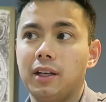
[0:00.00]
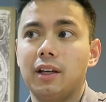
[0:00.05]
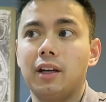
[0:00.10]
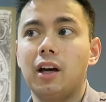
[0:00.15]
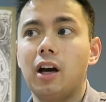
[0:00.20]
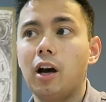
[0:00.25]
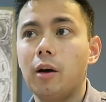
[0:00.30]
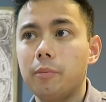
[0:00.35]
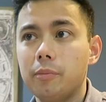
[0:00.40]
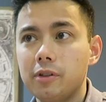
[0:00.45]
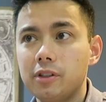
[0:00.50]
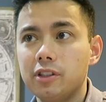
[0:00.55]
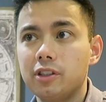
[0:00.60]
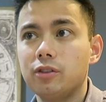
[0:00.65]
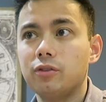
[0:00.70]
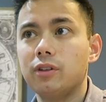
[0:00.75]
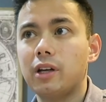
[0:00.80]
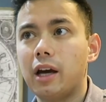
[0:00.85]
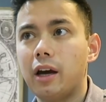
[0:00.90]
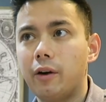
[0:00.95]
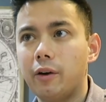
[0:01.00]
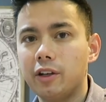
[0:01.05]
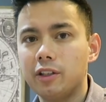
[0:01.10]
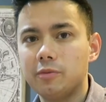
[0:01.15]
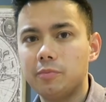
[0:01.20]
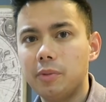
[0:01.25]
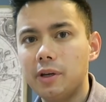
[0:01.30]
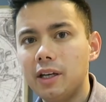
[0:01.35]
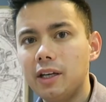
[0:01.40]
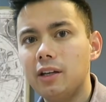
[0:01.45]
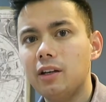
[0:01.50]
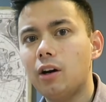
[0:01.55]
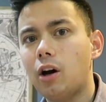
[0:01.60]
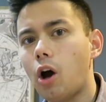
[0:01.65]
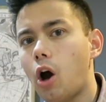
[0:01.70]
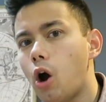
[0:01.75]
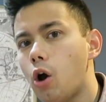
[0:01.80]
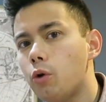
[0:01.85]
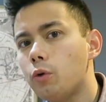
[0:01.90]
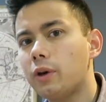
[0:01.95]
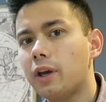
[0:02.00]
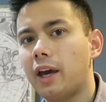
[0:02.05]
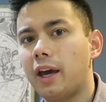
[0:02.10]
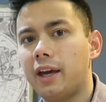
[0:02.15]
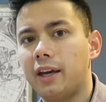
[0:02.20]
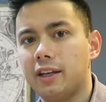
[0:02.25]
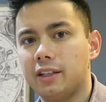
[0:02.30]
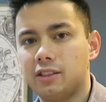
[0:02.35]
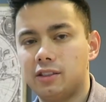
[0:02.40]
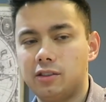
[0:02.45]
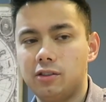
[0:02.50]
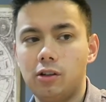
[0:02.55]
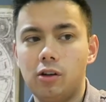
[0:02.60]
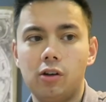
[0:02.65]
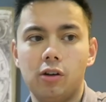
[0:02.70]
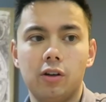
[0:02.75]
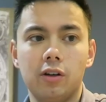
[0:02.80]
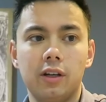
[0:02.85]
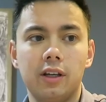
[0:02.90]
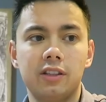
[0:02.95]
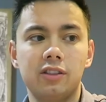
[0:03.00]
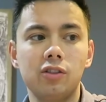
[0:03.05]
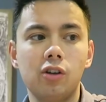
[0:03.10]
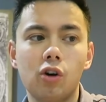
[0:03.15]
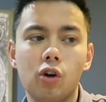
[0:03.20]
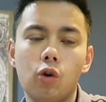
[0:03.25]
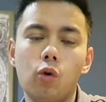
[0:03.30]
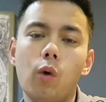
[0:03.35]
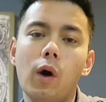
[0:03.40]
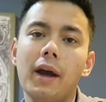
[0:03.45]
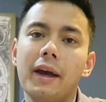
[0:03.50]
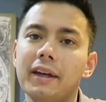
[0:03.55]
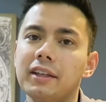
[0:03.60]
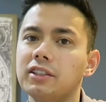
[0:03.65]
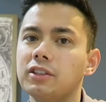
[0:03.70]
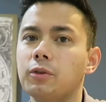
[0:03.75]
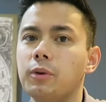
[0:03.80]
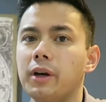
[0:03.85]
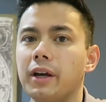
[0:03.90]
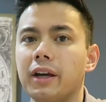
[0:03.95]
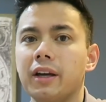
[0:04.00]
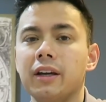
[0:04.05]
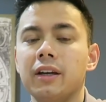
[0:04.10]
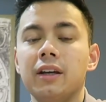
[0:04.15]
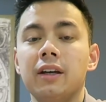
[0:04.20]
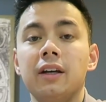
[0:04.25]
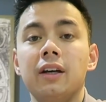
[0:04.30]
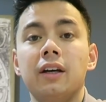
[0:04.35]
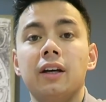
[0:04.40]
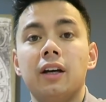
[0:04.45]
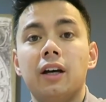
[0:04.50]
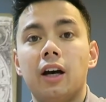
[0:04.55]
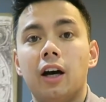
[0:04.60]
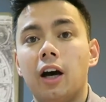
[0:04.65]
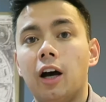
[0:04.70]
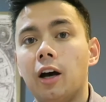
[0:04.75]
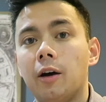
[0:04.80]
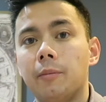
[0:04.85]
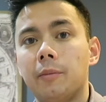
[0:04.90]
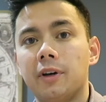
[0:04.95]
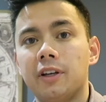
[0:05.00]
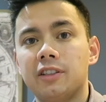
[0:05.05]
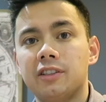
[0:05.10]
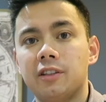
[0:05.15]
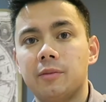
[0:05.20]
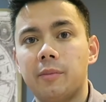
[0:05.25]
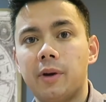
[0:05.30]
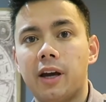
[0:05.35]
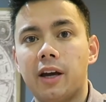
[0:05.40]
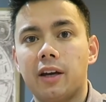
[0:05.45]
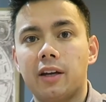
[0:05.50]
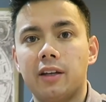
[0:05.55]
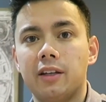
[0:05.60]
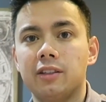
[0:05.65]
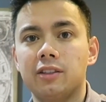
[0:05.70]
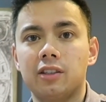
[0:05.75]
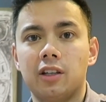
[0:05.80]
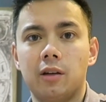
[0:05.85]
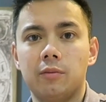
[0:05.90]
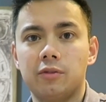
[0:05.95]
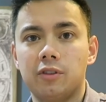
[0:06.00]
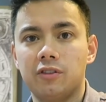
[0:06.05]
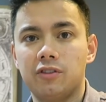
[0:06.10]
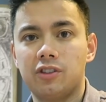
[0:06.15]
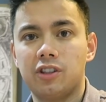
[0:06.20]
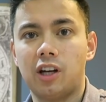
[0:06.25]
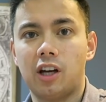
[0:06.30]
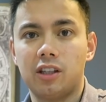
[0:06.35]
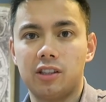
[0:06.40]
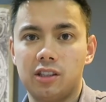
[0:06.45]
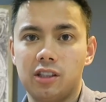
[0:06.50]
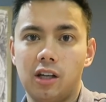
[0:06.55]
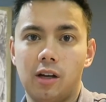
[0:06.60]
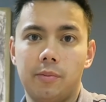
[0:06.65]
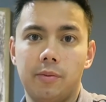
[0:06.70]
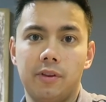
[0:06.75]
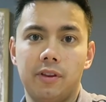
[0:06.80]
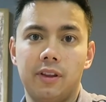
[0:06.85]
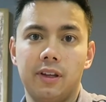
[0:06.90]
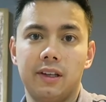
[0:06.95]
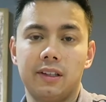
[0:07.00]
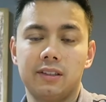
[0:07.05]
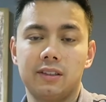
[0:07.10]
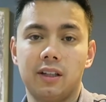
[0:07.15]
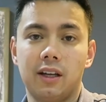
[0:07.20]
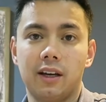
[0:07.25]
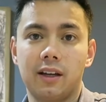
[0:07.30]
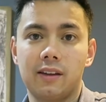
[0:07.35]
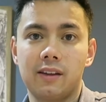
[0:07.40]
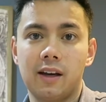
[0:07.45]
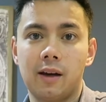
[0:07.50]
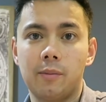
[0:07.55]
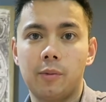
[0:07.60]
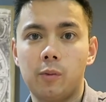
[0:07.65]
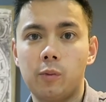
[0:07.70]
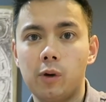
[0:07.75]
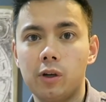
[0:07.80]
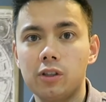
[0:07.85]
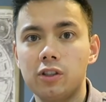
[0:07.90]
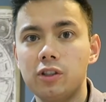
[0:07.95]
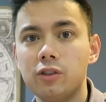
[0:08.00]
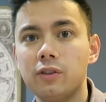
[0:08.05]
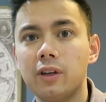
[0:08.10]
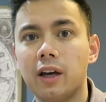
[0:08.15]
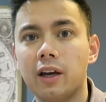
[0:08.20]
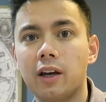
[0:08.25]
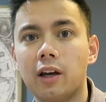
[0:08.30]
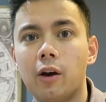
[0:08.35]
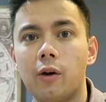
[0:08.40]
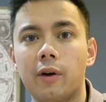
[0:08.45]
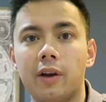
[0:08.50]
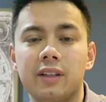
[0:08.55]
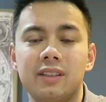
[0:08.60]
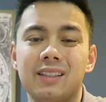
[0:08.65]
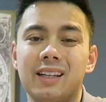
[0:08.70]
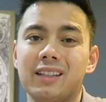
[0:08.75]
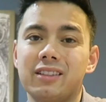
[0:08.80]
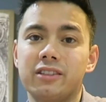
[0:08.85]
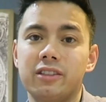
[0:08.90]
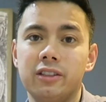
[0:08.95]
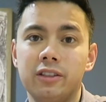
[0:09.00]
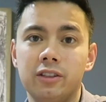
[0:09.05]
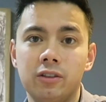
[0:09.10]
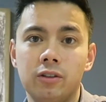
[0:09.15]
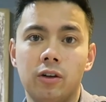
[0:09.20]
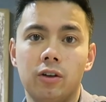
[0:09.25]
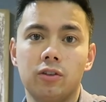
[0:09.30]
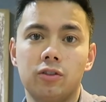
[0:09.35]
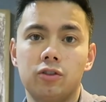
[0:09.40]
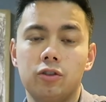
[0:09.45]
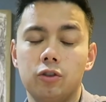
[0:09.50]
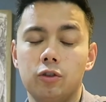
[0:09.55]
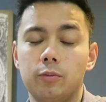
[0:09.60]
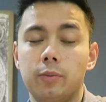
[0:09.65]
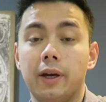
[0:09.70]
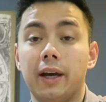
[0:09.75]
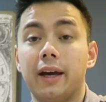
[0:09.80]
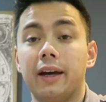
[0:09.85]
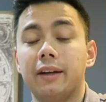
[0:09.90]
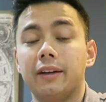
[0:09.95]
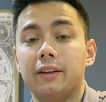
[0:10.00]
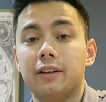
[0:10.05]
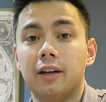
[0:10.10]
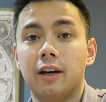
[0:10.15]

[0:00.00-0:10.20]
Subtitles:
And up until now, it's been okay. It's not quite as quick as the Mac in terms of starting up and things like that. But once you get going, it's actually not too bad.